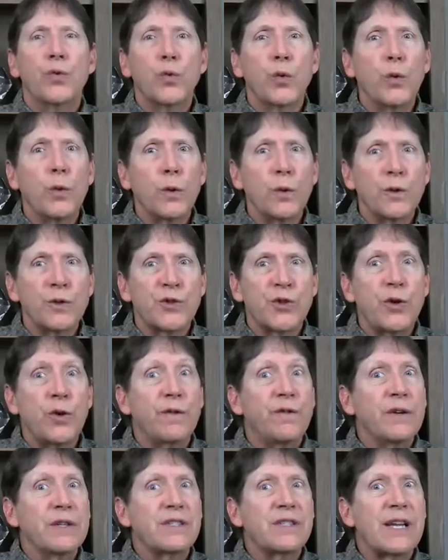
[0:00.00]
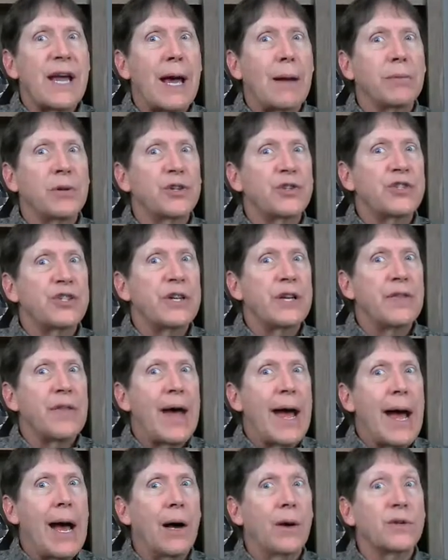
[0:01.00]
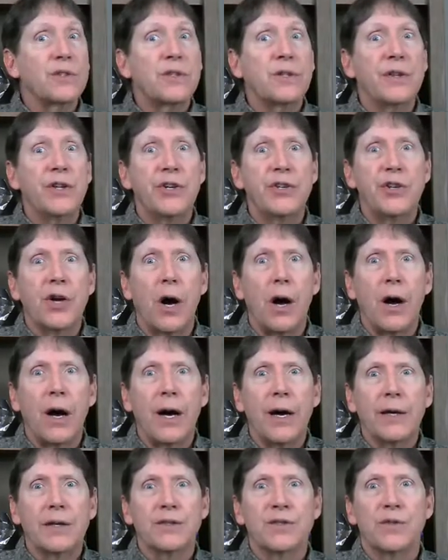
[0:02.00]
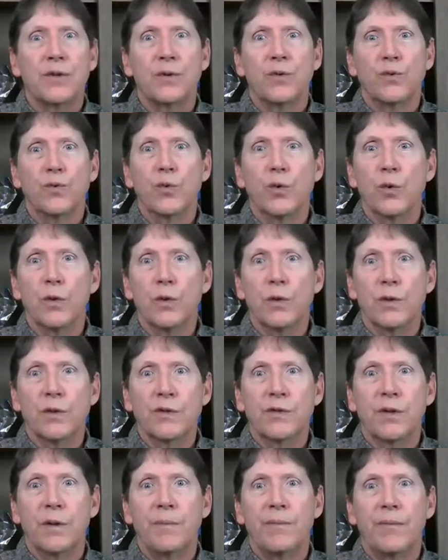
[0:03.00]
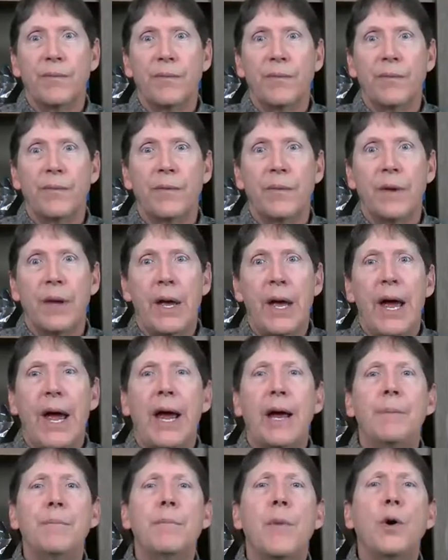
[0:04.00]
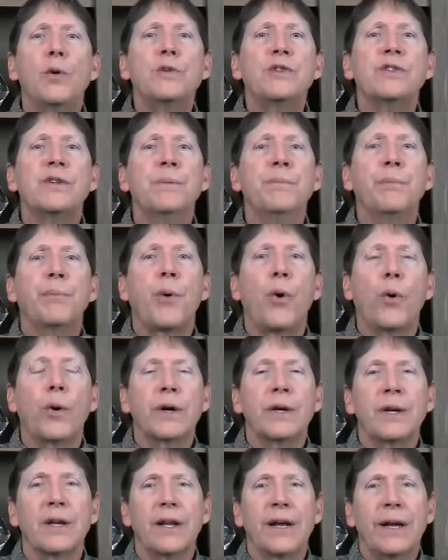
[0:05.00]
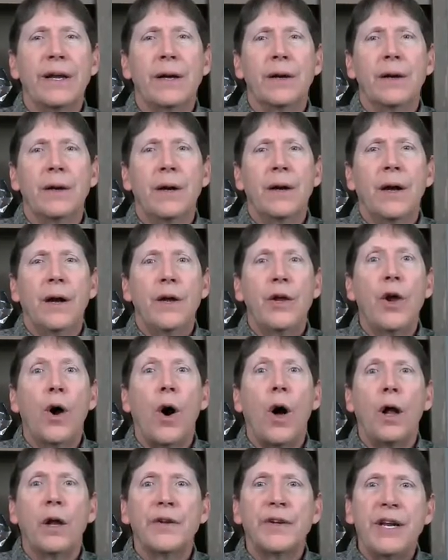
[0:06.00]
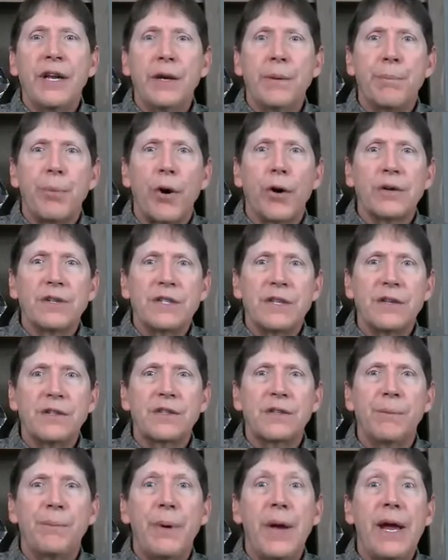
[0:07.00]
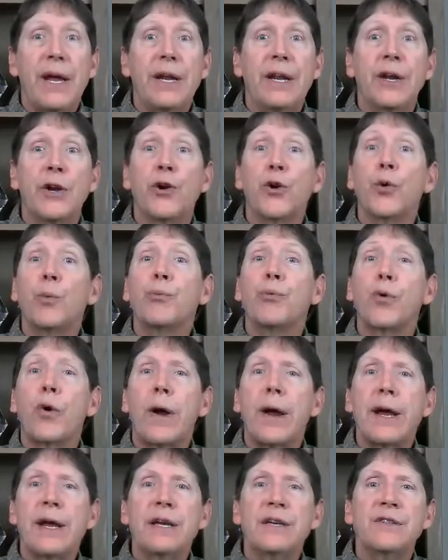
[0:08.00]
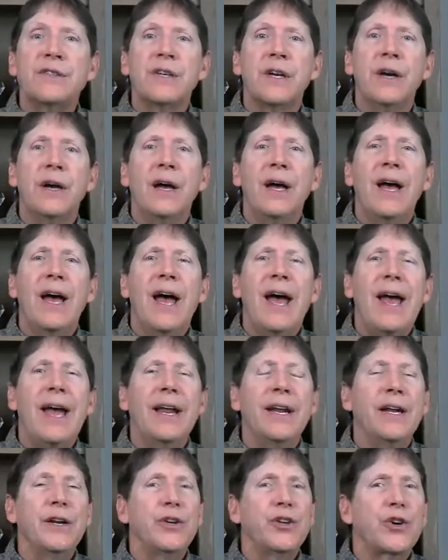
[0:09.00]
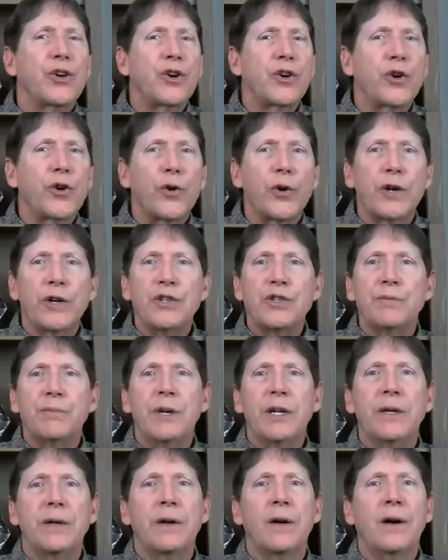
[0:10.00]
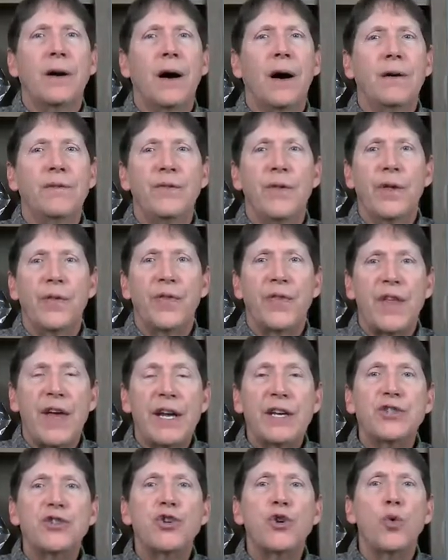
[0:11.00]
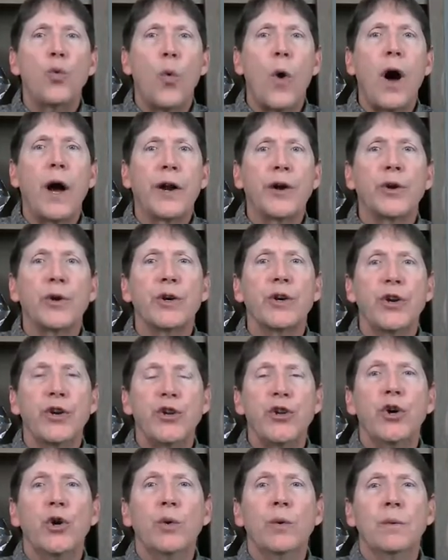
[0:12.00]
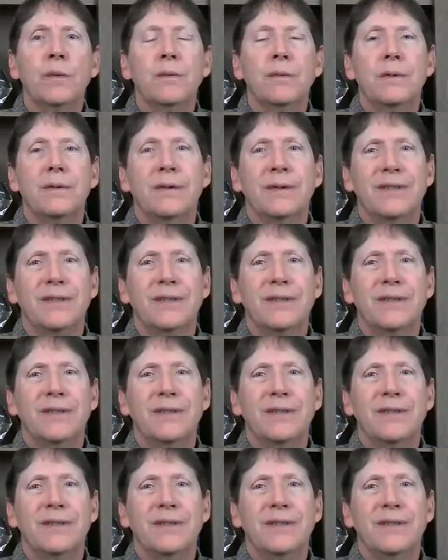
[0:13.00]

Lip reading: the rules you've established in the house, and the dog's rules. And most importantly, you all need to participate in her praise and encouragement of the things you want her to do.